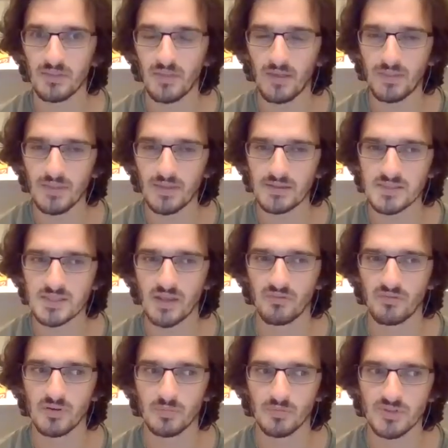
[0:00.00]
I think it's
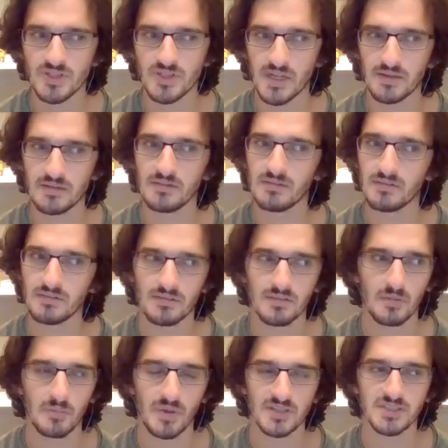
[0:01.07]
70%.
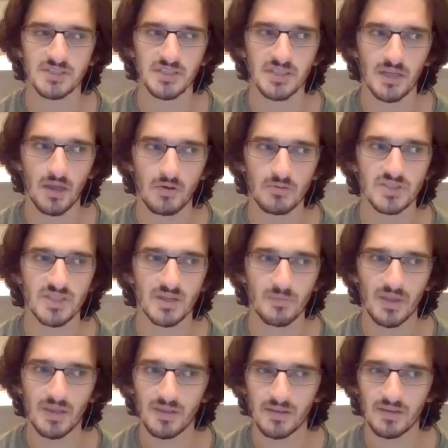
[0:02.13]
The best CEOs can
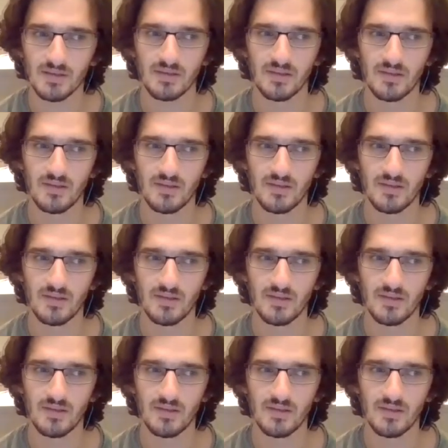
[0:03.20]
make